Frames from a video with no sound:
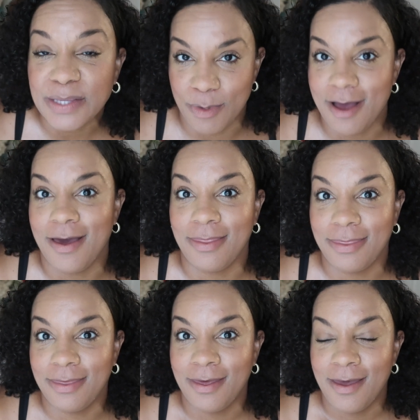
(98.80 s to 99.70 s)
month,
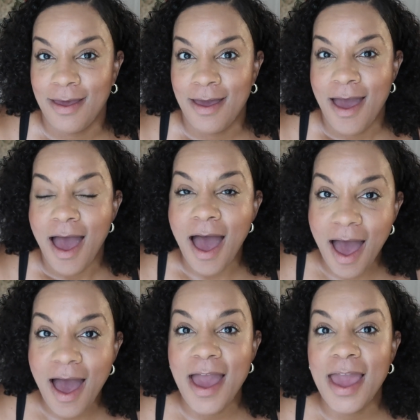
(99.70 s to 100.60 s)

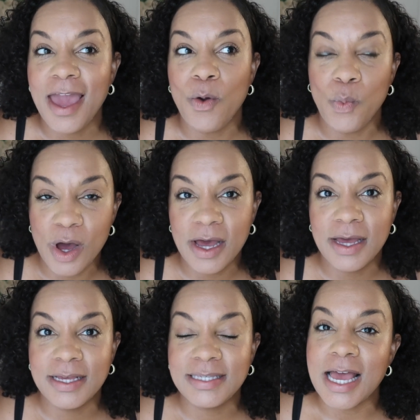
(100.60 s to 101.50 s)
I
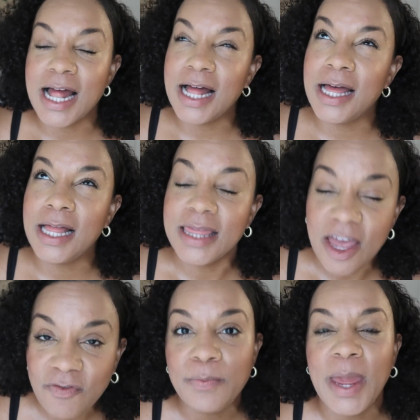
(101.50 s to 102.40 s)
was
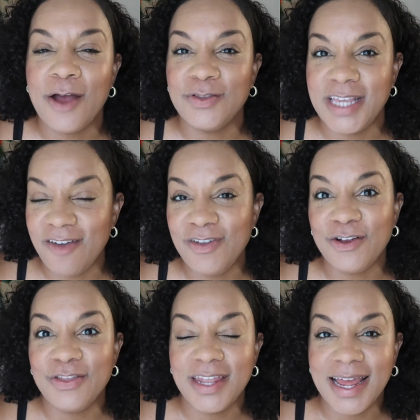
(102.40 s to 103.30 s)
11 pounds
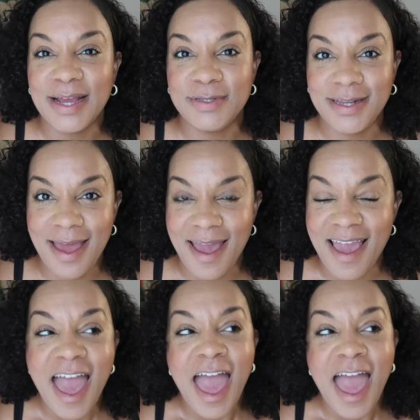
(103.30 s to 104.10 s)
heavier than I am today.